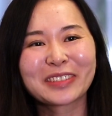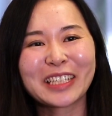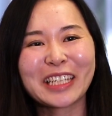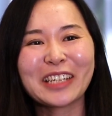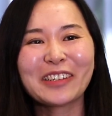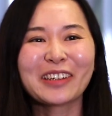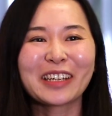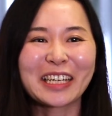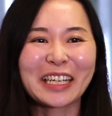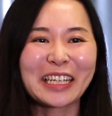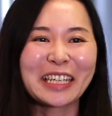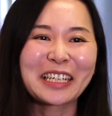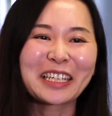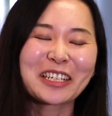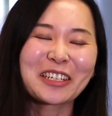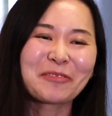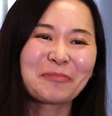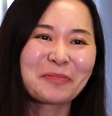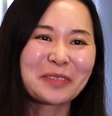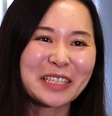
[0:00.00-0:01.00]
If I
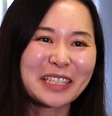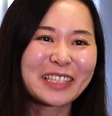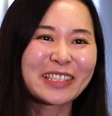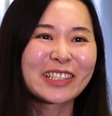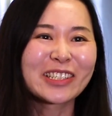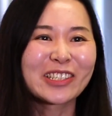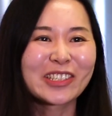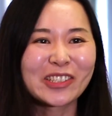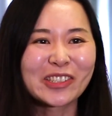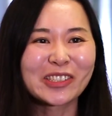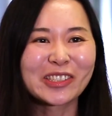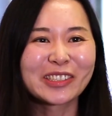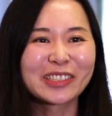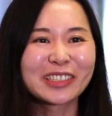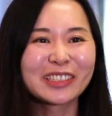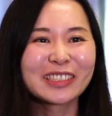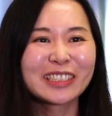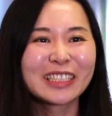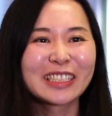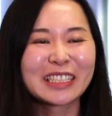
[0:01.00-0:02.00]
come back
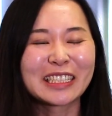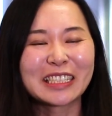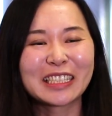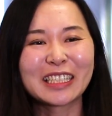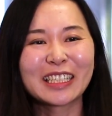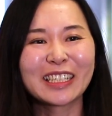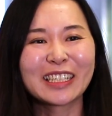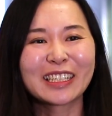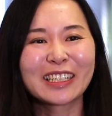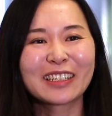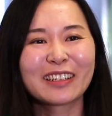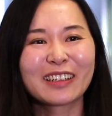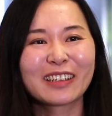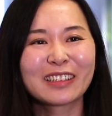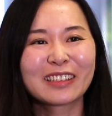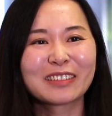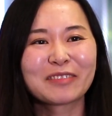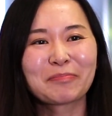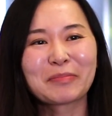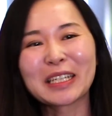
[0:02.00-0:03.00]
school, they are
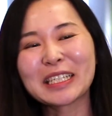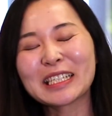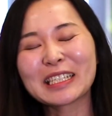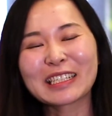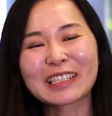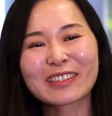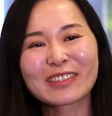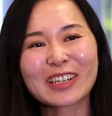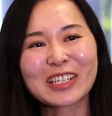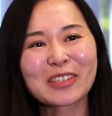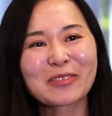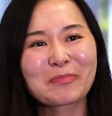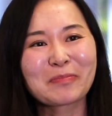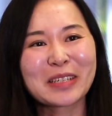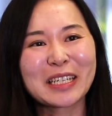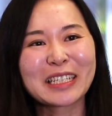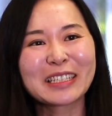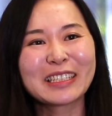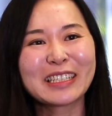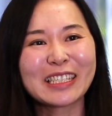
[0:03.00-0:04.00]
my
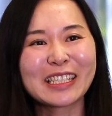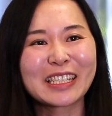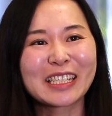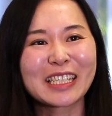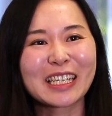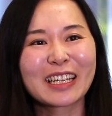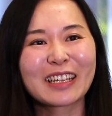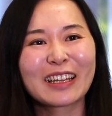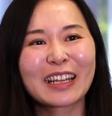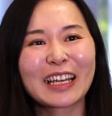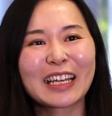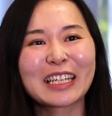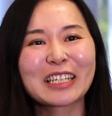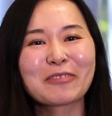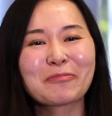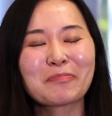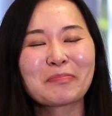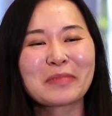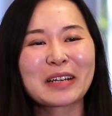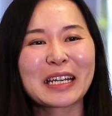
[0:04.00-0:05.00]
classmate teacher
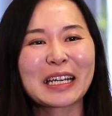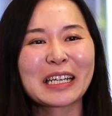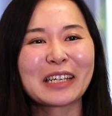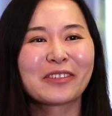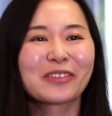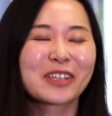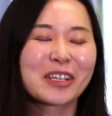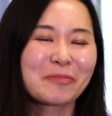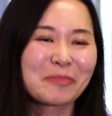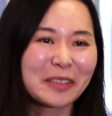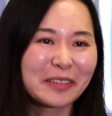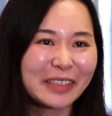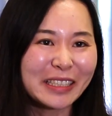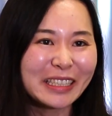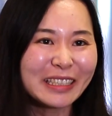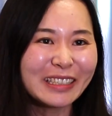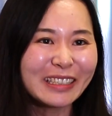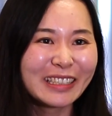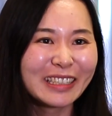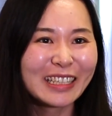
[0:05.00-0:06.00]
like my
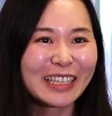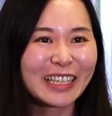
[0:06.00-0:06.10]
family,